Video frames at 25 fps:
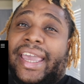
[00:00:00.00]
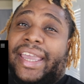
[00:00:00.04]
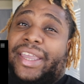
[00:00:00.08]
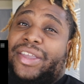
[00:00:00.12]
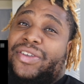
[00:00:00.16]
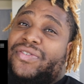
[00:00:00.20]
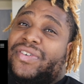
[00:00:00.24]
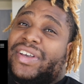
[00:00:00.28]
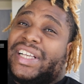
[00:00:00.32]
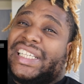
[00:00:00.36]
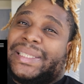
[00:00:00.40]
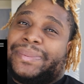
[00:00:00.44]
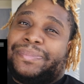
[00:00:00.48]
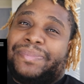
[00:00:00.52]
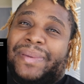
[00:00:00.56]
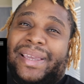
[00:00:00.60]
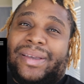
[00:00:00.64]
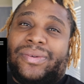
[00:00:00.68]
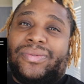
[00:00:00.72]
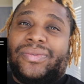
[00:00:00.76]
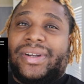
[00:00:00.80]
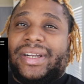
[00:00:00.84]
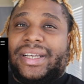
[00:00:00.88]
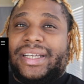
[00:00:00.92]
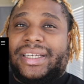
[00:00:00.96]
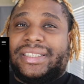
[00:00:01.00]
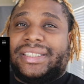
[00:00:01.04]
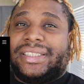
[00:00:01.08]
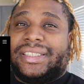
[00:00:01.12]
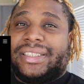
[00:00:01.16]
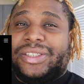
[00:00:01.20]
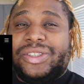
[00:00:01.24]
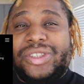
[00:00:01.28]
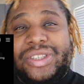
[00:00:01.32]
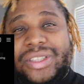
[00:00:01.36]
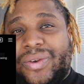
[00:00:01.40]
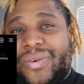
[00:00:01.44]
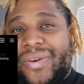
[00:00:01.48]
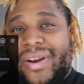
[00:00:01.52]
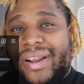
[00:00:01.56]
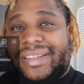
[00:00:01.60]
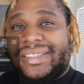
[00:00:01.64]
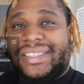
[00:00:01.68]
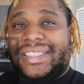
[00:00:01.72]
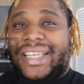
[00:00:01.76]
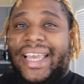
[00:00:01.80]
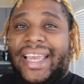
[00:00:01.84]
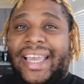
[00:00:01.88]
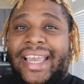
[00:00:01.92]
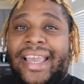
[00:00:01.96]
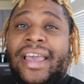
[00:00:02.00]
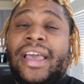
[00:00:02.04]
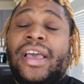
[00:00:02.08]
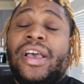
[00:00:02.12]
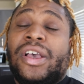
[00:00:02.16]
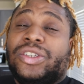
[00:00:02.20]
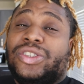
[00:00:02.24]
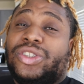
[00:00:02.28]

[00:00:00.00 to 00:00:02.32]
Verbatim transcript: and you could speak with us. You see what I'm saying?